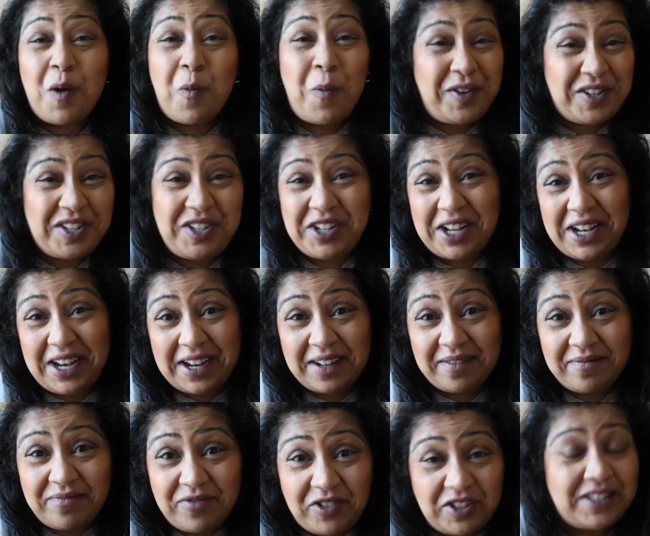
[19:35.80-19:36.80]
We're just
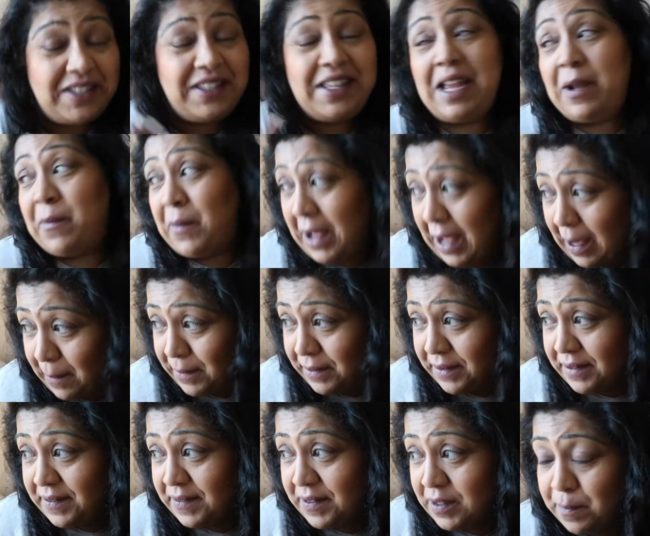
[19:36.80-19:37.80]
chilling, just seeing what
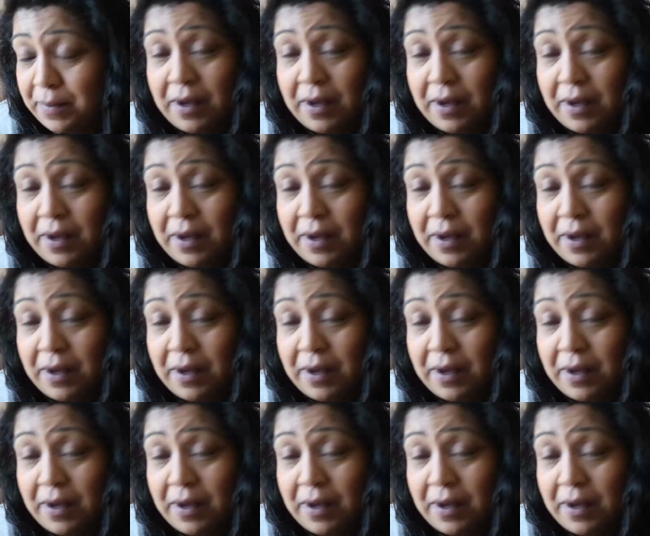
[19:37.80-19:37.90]
happens.